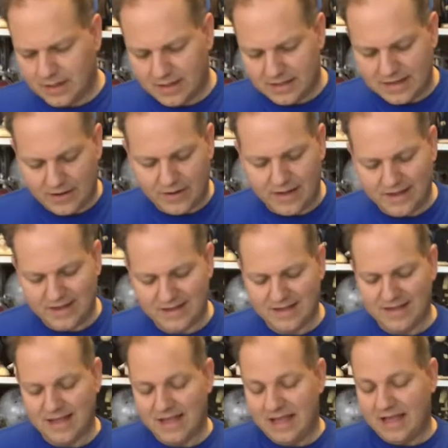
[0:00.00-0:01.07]
Now,
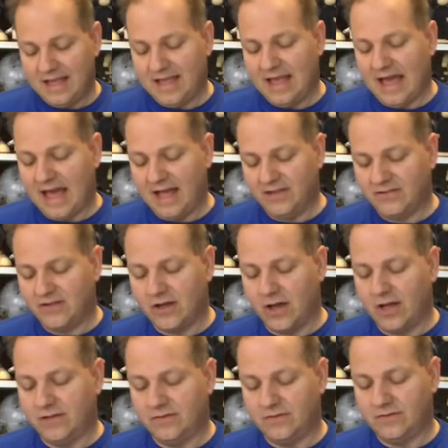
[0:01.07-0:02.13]
he has
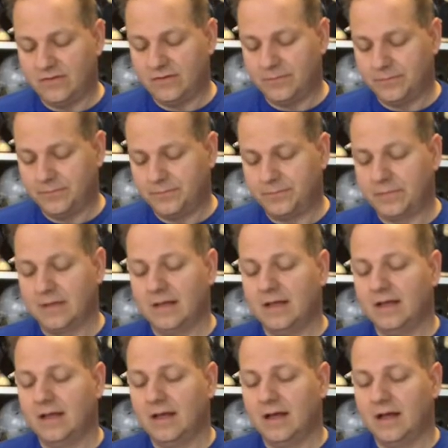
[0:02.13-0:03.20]
guns
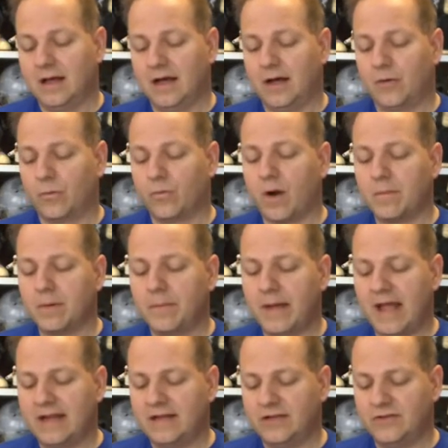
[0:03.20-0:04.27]
rubber
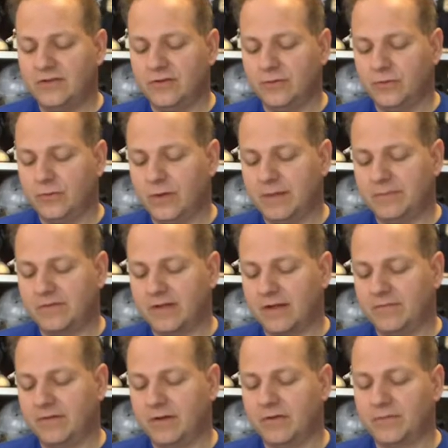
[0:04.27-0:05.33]
banded to
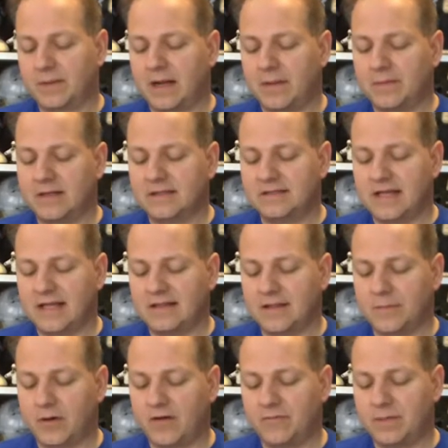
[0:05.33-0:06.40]
himself here, but I'm going to take
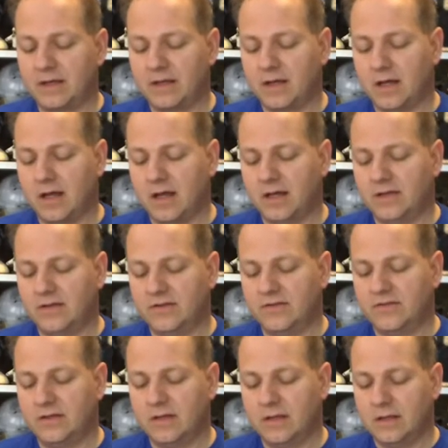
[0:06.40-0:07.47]
them off
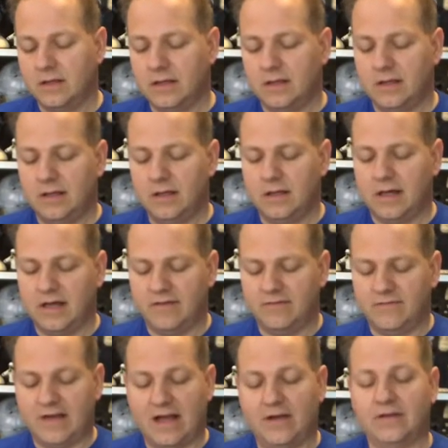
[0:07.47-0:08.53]
because I've
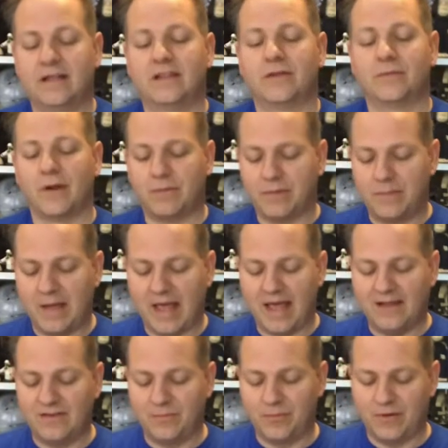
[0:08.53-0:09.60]
found that the rubber
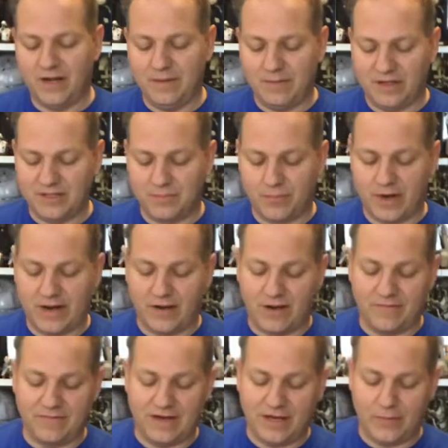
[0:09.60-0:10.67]
bands pretty much break
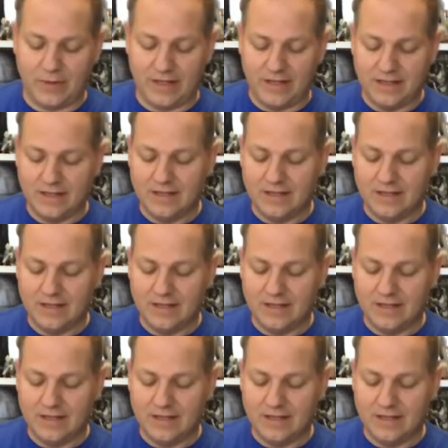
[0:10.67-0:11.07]
off anyway